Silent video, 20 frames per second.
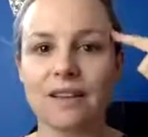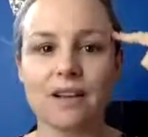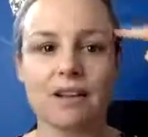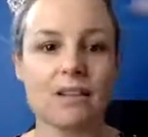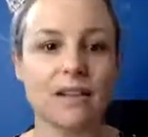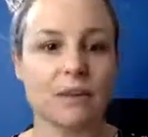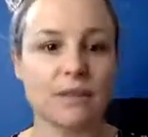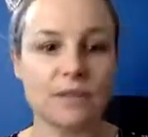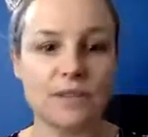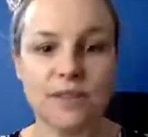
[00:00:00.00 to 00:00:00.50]

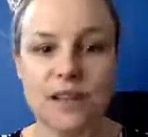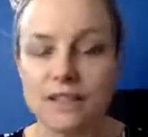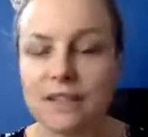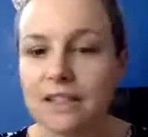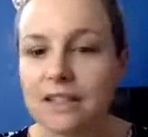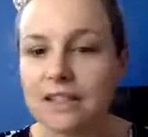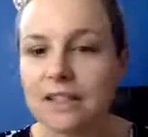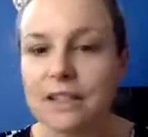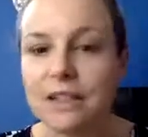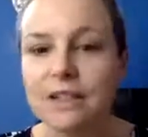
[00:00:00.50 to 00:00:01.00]
There was
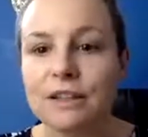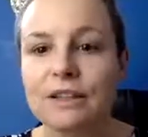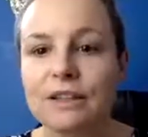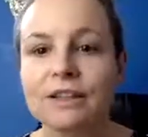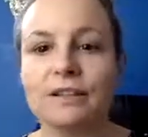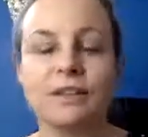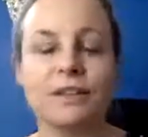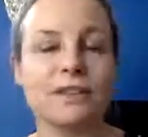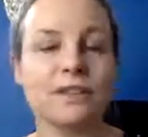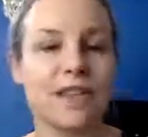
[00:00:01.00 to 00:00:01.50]
nothing to
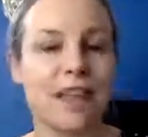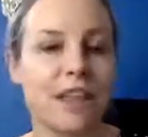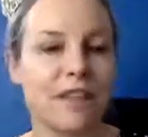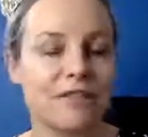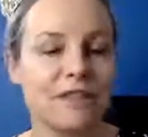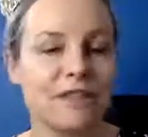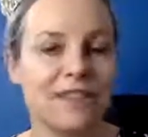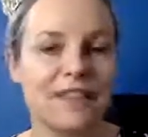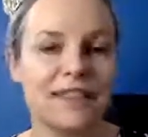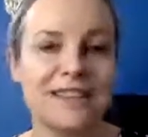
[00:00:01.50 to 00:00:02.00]
lose,
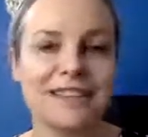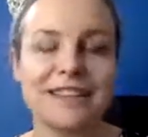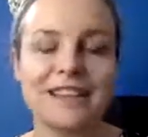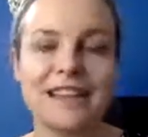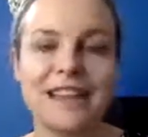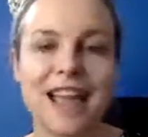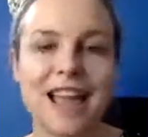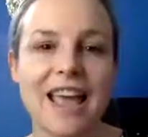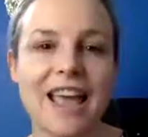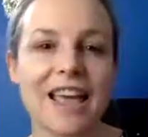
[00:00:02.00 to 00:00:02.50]
everything to
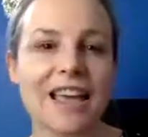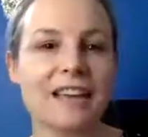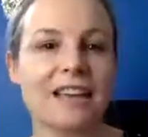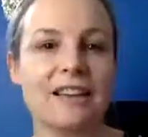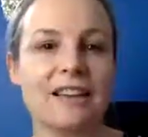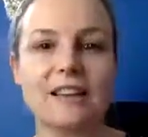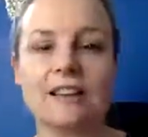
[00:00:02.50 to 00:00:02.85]
gain.